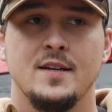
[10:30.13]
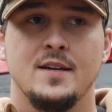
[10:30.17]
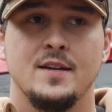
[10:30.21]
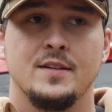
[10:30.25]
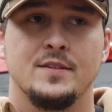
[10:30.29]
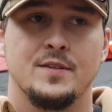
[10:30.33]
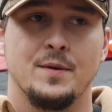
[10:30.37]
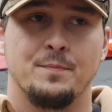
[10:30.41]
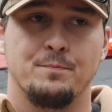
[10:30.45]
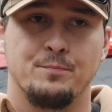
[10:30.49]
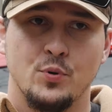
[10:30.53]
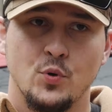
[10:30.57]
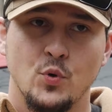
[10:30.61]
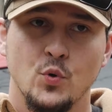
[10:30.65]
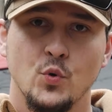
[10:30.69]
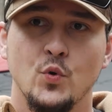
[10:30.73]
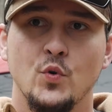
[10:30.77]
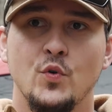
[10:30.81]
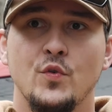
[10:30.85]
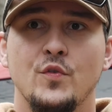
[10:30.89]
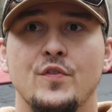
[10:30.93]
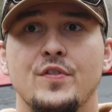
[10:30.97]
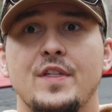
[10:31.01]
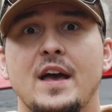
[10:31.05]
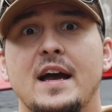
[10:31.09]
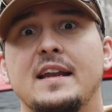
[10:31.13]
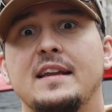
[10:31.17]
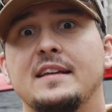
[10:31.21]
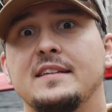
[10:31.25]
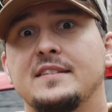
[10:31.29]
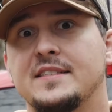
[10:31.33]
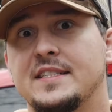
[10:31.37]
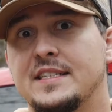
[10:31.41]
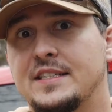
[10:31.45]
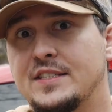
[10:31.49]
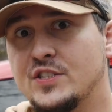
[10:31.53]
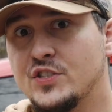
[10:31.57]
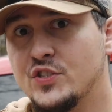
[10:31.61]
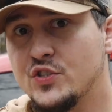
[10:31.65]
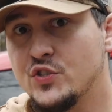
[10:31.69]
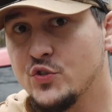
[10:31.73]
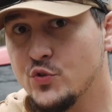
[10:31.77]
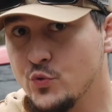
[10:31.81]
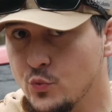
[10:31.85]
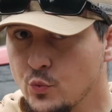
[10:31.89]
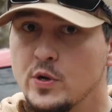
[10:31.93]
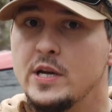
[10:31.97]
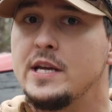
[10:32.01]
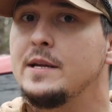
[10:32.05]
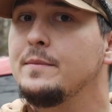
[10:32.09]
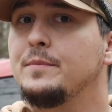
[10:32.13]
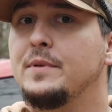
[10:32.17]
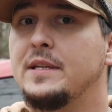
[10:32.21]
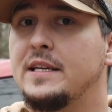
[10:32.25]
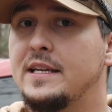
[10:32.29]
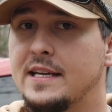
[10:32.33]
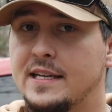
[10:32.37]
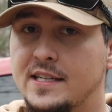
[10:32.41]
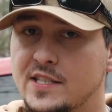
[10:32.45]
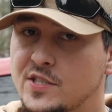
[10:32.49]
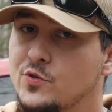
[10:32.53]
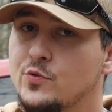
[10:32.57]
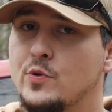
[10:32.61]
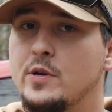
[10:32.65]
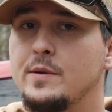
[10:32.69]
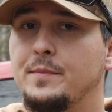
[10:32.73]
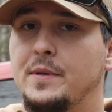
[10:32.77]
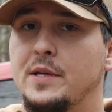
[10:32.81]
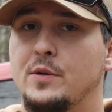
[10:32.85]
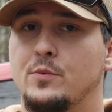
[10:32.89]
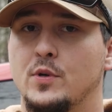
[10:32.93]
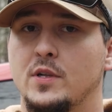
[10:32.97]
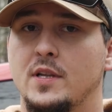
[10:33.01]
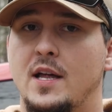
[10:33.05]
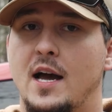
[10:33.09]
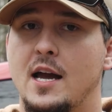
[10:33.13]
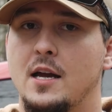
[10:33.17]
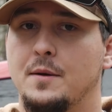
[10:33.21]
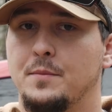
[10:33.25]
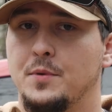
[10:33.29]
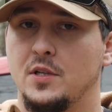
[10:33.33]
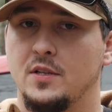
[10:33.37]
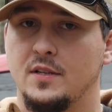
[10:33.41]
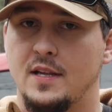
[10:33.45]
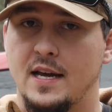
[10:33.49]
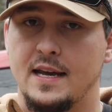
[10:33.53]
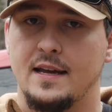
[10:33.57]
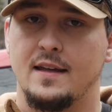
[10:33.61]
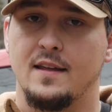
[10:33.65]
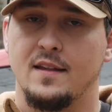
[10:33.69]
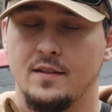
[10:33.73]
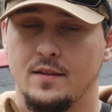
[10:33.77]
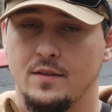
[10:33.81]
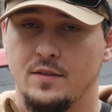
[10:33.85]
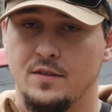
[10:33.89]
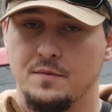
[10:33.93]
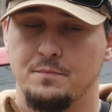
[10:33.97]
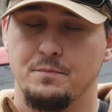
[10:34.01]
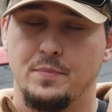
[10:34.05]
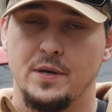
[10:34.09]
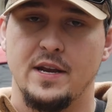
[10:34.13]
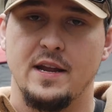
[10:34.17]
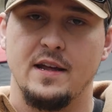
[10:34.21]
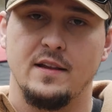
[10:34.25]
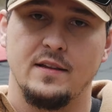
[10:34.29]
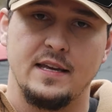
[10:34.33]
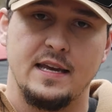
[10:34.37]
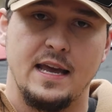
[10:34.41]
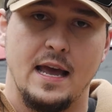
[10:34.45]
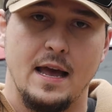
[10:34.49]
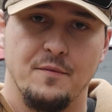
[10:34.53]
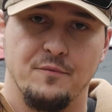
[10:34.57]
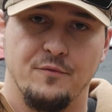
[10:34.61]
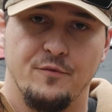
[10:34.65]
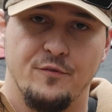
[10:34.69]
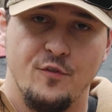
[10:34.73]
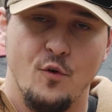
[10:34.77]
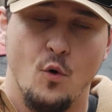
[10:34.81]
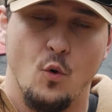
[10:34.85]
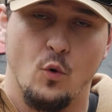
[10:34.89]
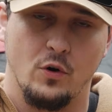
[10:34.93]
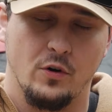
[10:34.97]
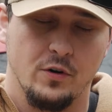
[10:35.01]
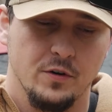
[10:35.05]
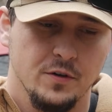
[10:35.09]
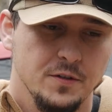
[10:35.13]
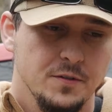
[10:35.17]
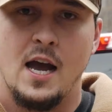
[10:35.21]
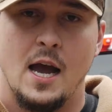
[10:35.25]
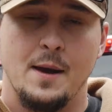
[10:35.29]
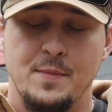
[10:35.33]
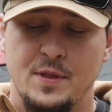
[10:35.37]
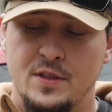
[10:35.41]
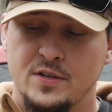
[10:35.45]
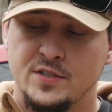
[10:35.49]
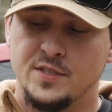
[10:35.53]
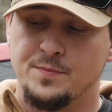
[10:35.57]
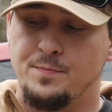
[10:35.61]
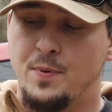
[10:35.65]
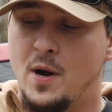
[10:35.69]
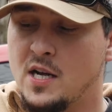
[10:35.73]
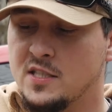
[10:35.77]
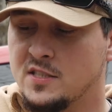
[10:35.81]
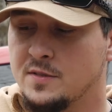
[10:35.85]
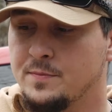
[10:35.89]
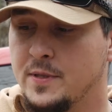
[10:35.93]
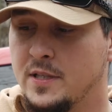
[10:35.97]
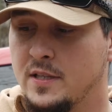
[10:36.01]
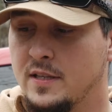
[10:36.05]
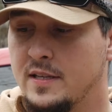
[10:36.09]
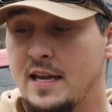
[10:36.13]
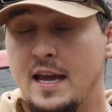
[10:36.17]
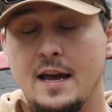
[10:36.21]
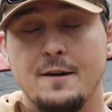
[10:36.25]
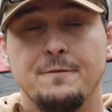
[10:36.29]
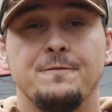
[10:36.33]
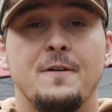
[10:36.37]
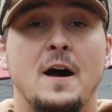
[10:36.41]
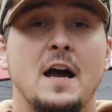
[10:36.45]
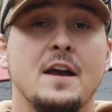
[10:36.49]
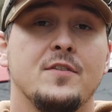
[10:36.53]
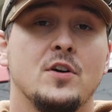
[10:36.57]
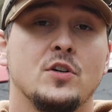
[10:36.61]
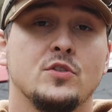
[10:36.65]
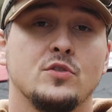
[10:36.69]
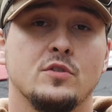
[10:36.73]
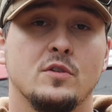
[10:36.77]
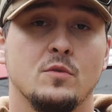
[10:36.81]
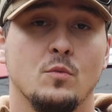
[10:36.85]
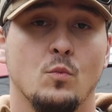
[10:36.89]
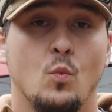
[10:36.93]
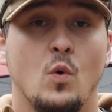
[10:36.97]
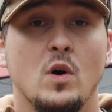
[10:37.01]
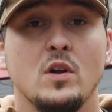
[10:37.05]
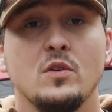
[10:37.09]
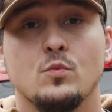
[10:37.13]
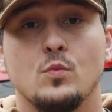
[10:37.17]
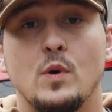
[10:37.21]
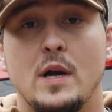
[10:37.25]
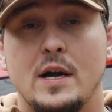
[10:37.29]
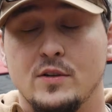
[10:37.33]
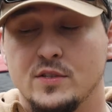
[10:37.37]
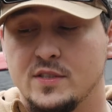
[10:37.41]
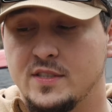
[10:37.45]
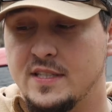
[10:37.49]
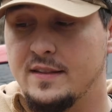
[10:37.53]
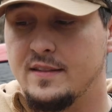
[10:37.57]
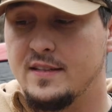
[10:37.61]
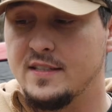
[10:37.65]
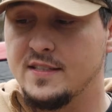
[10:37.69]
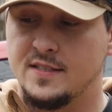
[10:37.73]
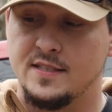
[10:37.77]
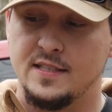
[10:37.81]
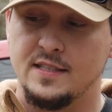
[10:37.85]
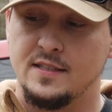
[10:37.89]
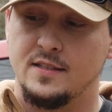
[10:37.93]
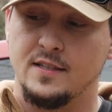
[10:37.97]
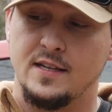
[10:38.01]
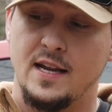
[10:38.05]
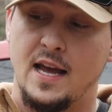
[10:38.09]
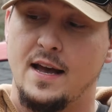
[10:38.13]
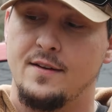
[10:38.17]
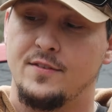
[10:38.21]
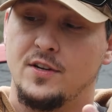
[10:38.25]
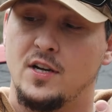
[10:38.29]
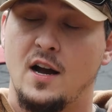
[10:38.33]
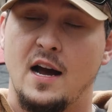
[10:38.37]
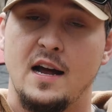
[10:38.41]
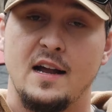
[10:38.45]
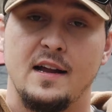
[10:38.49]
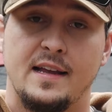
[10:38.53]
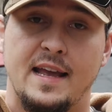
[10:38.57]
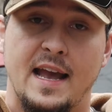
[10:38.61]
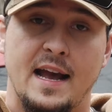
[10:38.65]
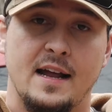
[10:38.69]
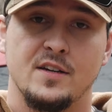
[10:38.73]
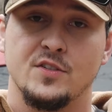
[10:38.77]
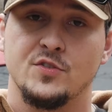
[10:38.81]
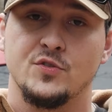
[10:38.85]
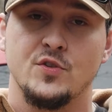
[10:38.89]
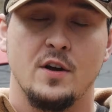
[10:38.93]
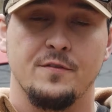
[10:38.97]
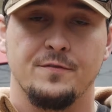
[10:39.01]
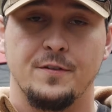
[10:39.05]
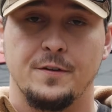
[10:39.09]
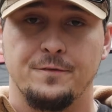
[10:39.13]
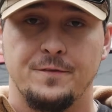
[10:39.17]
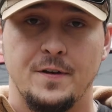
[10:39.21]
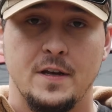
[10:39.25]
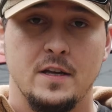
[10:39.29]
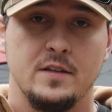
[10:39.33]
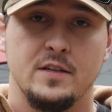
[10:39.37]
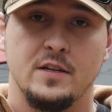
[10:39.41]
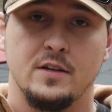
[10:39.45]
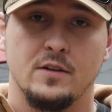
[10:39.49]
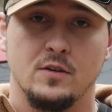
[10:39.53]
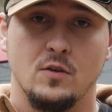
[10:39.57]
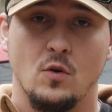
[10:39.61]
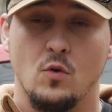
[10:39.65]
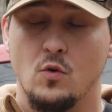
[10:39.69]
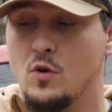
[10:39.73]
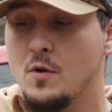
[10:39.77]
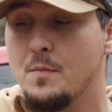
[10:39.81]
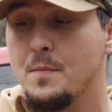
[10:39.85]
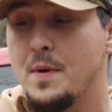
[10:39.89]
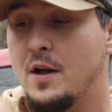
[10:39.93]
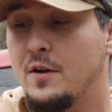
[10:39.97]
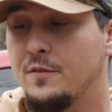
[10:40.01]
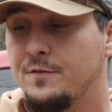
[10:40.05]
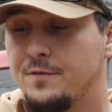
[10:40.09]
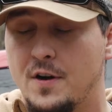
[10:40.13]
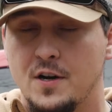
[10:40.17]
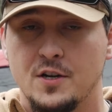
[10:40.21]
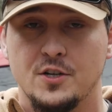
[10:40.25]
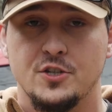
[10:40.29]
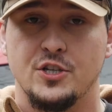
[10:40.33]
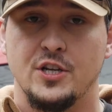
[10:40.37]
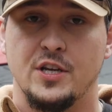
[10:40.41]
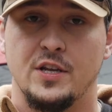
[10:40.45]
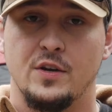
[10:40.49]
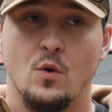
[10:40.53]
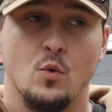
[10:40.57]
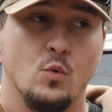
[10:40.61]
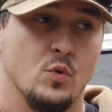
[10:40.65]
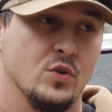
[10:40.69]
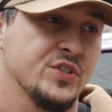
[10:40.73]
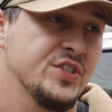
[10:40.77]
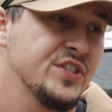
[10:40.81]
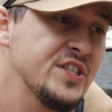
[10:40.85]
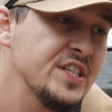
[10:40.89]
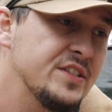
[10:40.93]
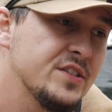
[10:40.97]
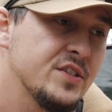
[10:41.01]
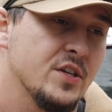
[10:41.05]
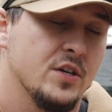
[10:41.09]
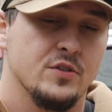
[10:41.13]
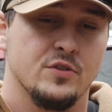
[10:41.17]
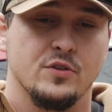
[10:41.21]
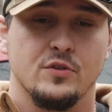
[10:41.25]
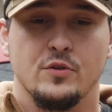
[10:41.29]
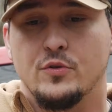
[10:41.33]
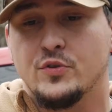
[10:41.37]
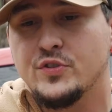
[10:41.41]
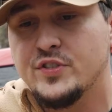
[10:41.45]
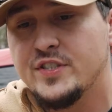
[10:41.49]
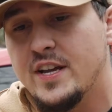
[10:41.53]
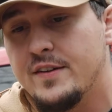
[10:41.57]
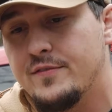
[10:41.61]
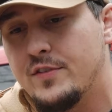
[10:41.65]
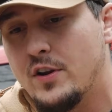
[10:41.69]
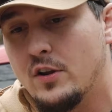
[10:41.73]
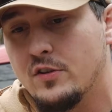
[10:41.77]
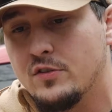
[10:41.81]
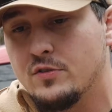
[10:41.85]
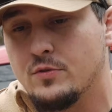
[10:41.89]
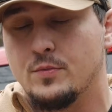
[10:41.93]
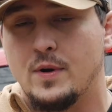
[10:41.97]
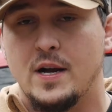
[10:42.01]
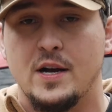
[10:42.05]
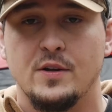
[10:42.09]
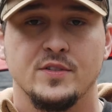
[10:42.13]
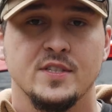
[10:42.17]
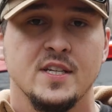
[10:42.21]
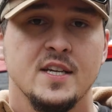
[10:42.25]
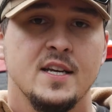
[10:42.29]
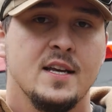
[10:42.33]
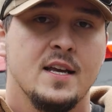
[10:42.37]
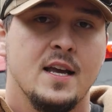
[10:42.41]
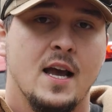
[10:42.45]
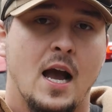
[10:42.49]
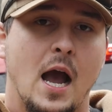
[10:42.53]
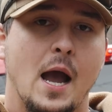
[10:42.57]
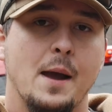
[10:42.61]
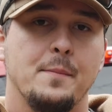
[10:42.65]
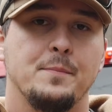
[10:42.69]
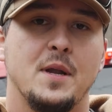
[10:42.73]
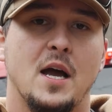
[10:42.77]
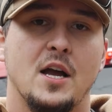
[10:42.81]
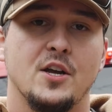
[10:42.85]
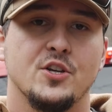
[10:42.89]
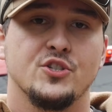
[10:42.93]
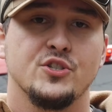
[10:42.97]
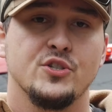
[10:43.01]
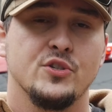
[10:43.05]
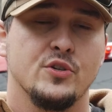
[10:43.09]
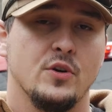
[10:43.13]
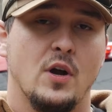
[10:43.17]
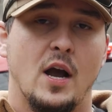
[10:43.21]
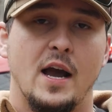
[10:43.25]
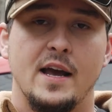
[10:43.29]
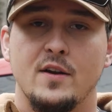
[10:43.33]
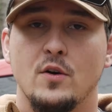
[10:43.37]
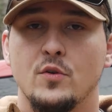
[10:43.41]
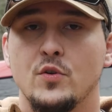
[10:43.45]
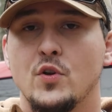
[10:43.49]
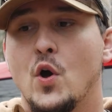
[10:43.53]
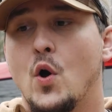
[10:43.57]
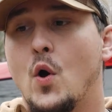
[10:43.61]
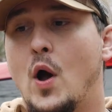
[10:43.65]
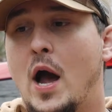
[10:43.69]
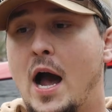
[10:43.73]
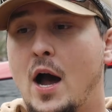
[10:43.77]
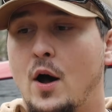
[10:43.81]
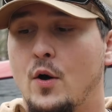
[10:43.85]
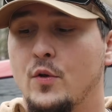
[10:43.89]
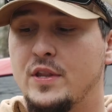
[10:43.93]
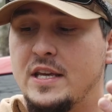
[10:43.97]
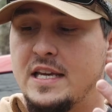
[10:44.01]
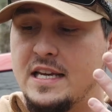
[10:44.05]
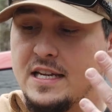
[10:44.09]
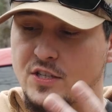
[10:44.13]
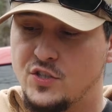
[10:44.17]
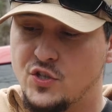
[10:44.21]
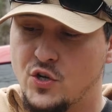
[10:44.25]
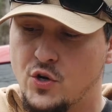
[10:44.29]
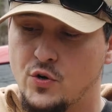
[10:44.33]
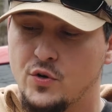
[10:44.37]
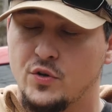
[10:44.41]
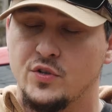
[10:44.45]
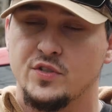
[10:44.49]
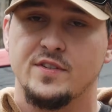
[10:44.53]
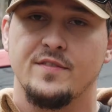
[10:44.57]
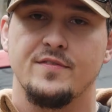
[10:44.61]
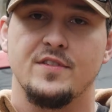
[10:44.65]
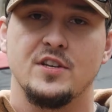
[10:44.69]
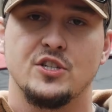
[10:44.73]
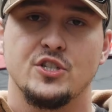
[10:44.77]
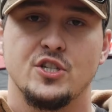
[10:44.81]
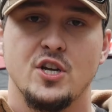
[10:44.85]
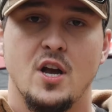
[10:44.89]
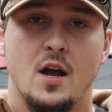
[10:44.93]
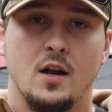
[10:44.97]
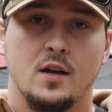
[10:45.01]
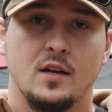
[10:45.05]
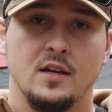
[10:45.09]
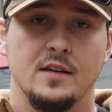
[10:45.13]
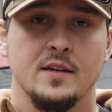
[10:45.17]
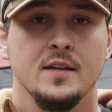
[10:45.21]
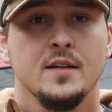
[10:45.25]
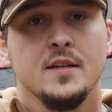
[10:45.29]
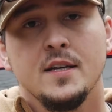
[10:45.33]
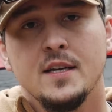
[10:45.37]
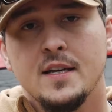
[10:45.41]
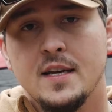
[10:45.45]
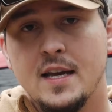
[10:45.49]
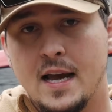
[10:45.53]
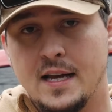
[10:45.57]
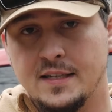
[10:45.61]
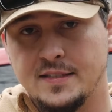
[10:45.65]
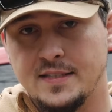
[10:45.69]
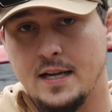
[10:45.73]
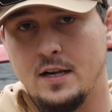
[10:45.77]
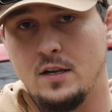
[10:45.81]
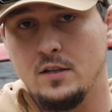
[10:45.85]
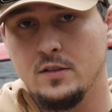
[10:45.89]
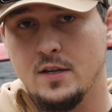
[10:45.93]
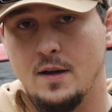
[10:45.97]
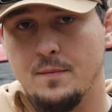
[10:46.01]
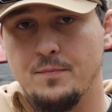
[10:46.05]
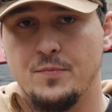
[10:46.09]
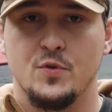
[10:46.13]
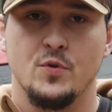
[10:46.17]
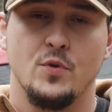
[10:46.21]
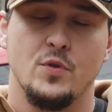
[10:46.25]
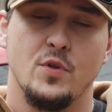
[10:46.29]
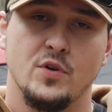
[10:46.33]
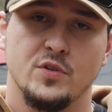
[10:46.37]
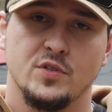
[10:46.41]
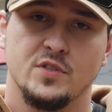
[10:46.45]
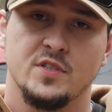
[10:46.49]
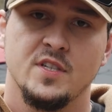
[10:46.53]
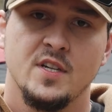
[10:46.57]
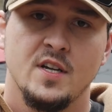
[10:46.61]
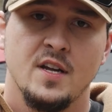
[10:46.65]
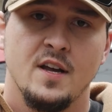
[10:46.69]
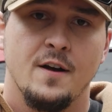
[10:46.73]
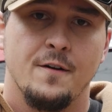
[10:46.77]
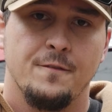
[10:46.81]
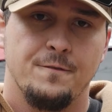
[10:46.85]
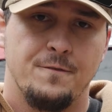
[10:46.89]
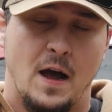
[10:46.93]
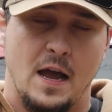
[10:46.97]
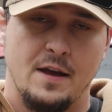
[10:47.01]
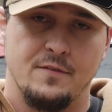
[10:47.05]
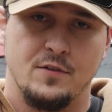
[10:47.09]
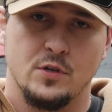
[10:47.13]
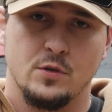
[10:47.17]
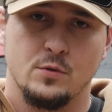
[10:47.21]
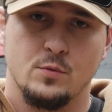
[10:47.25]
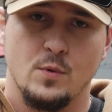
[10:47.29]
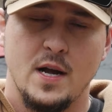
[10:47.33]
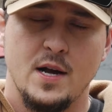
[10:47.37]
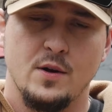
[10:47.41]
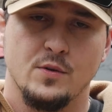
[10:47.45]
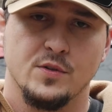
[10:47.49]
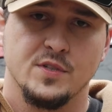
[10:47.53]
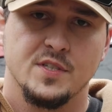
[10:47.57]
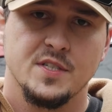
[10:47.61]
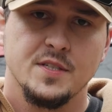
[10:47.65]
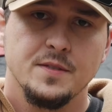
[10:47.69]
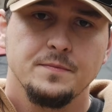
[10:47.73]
to prove that it's extremely, extremely reliable like the Benelli M4. I mean, there's a possibility at 501 rounds that this thing could have a catastrophic failure or a malfunction, or 600 or 700 rounds. I'm not sure. I don't know how the internals of this shotgun has held up through those 500 rounds.